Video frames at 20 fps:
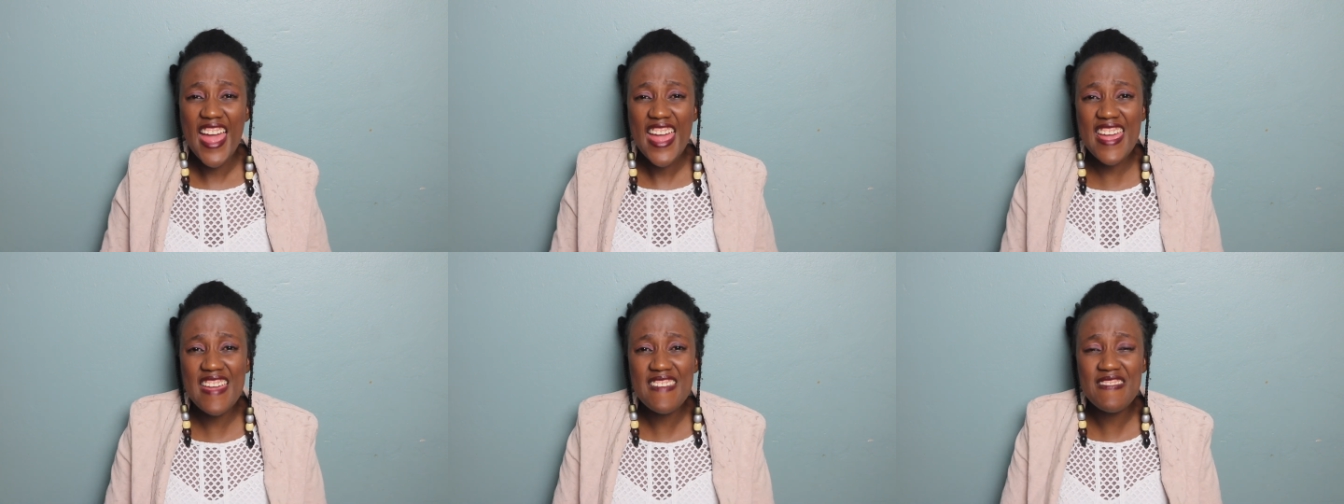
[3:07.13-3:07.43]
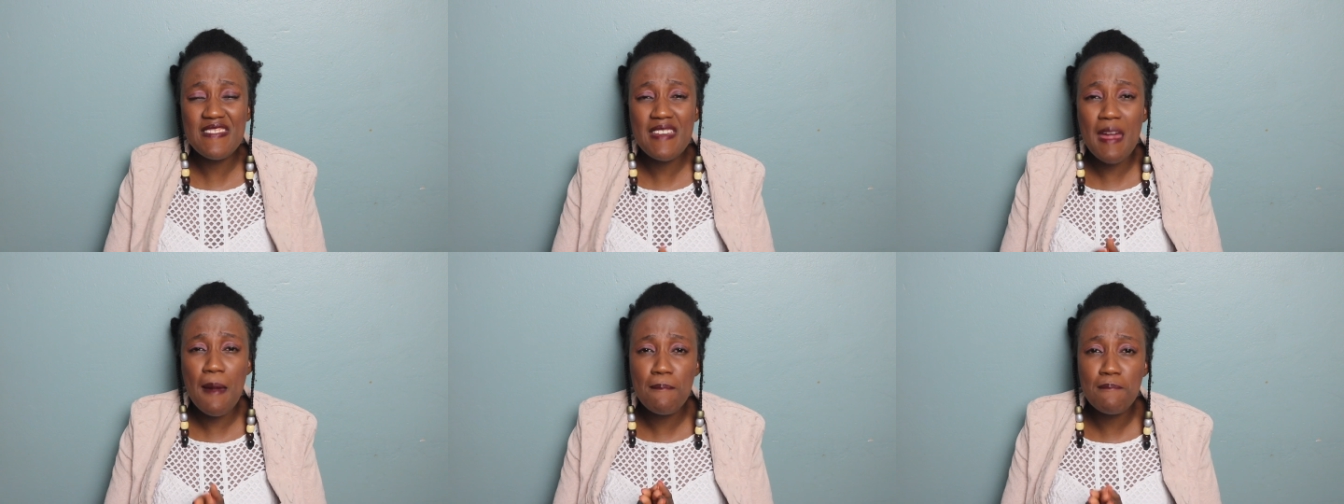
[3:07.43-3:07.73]

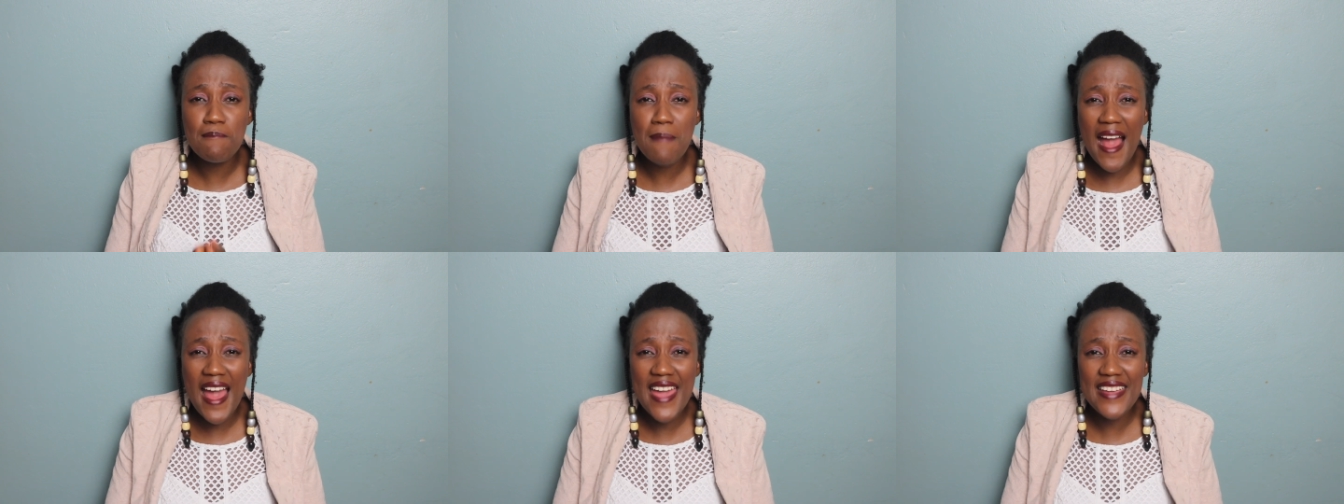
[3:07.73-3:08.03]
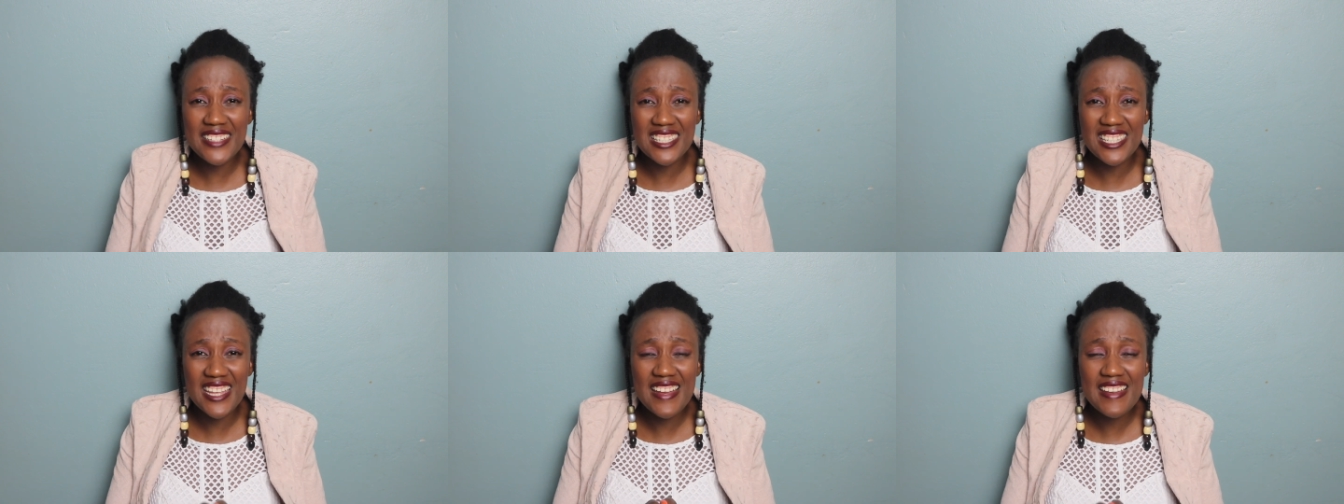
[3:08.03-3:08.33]
in the
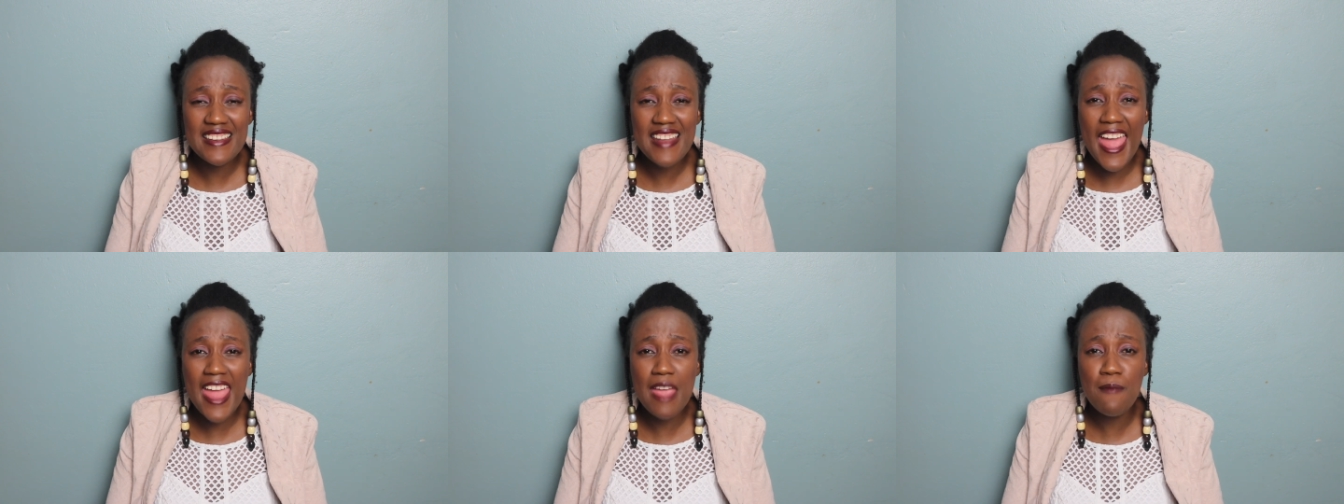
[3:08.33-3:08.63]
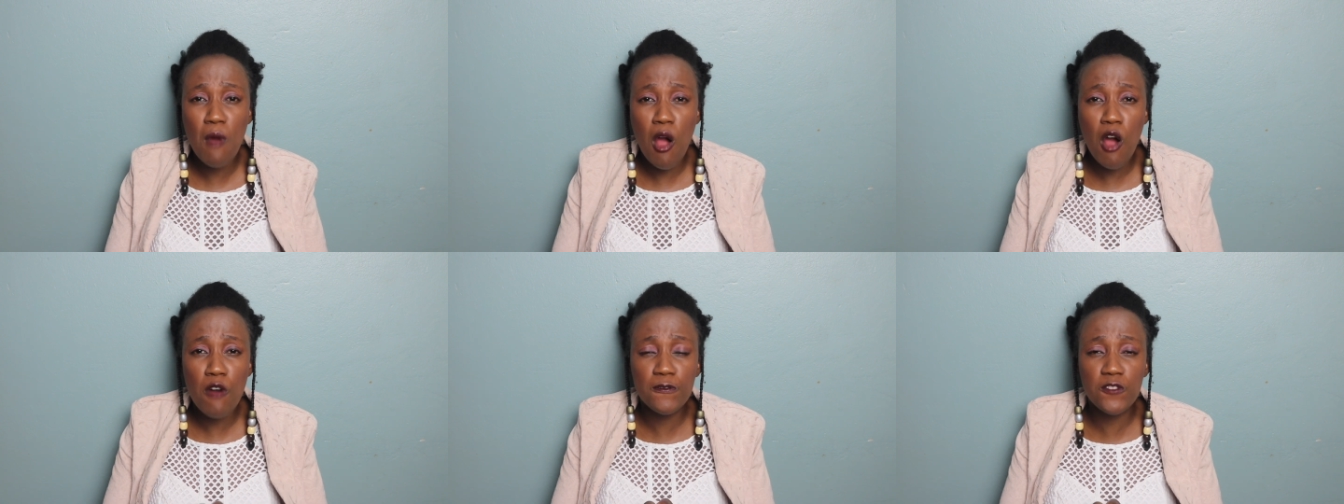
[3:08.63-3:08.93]
mighty
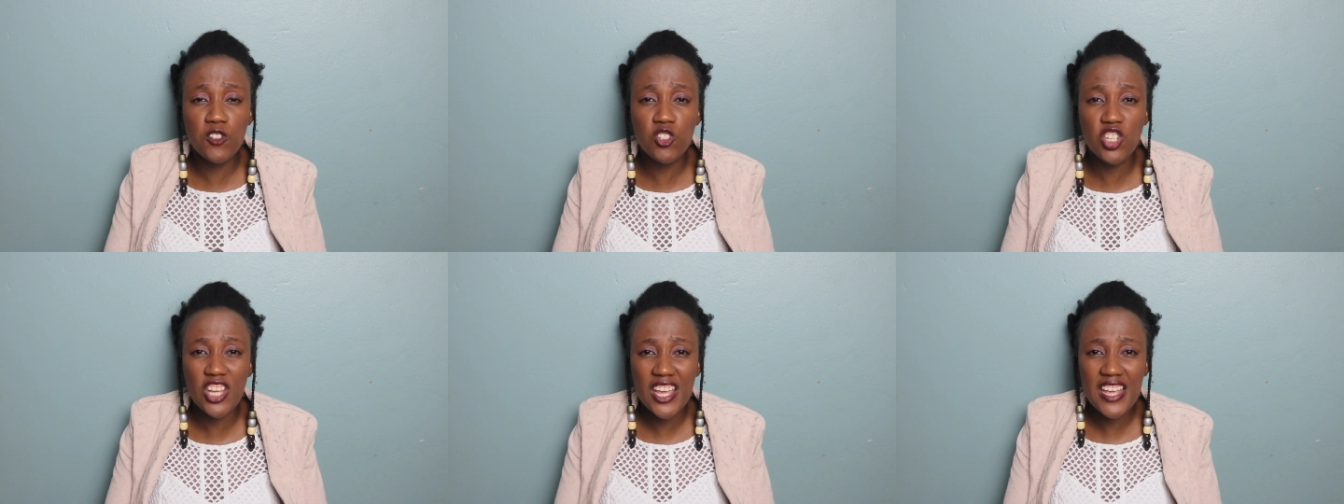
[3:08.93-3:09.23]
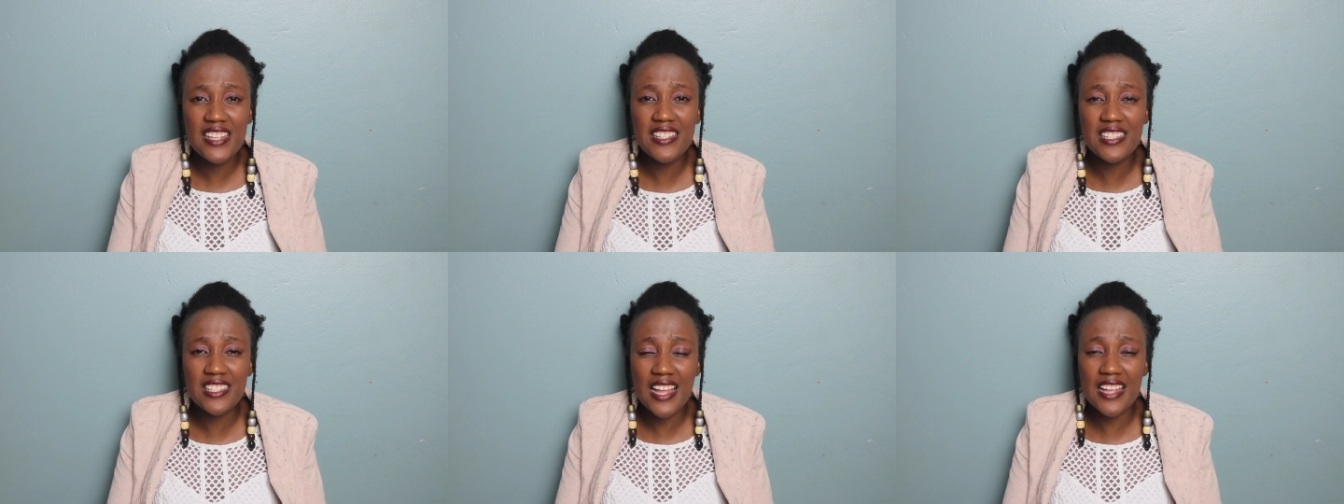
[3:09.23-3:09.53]
name of
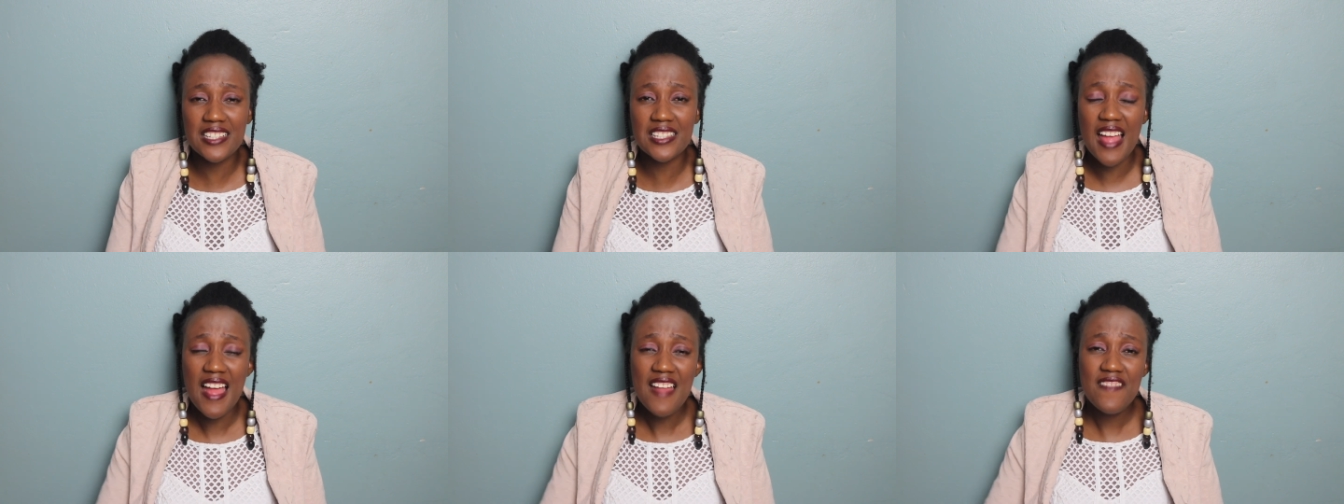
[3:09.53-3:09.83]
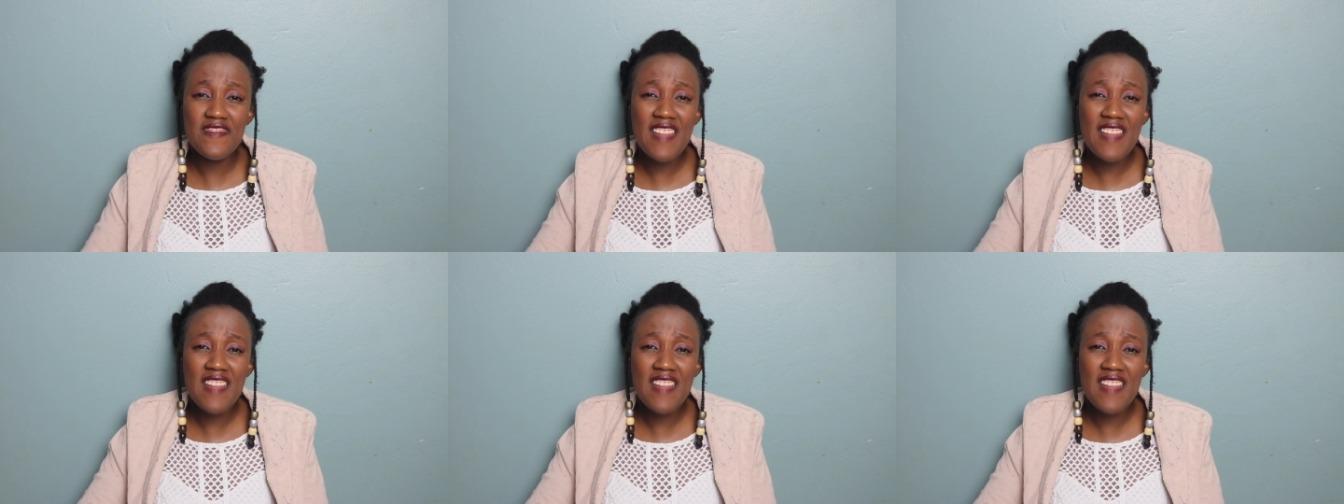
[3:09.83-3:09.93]
Jesus.